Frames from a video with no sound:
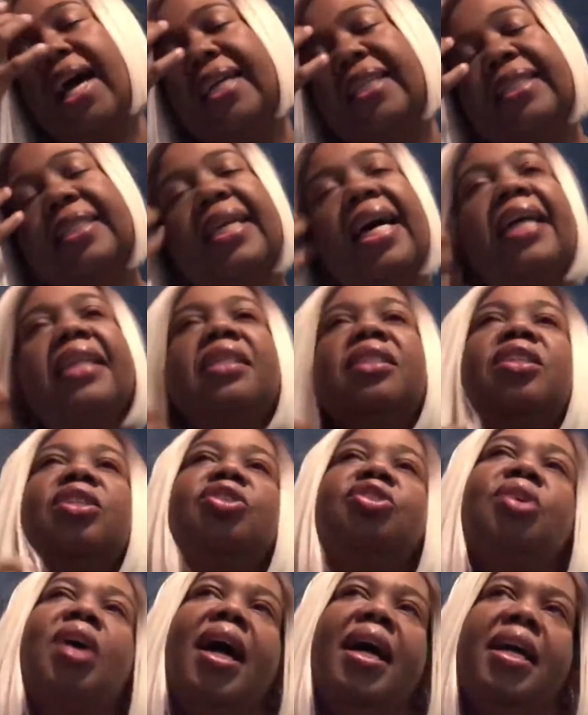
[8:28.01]
I decided to
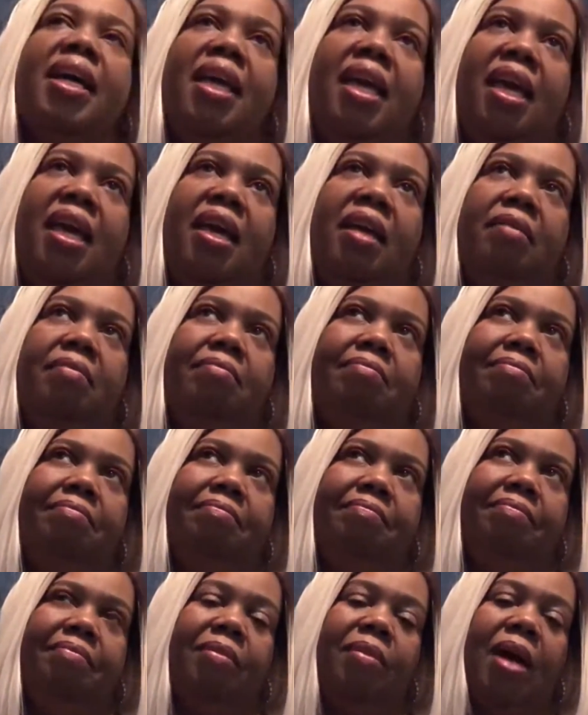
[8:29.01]
try again.
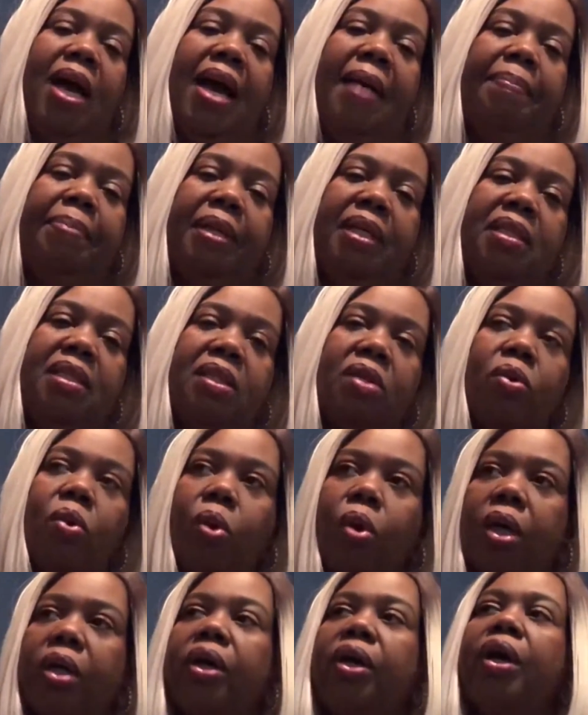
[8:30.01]
I placed an
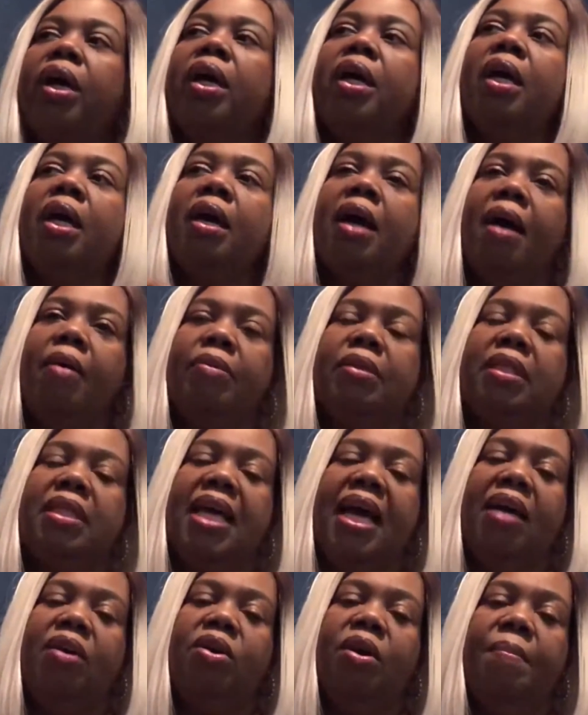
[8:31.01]
order. I was
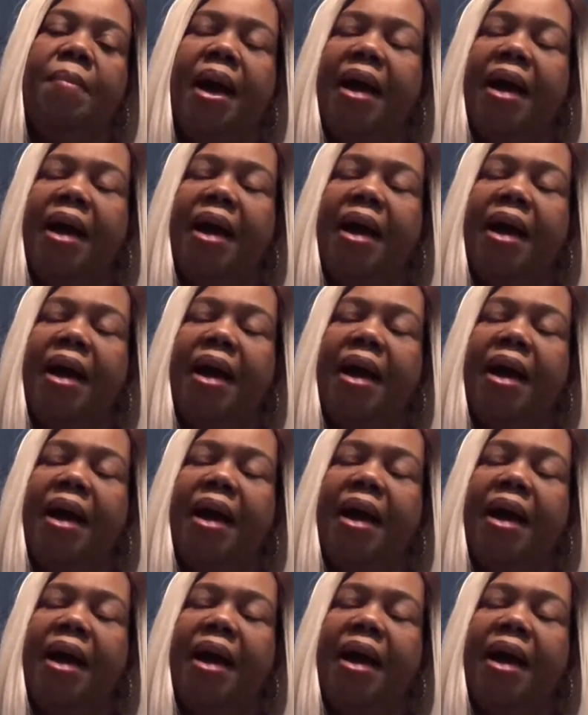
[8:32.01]
down on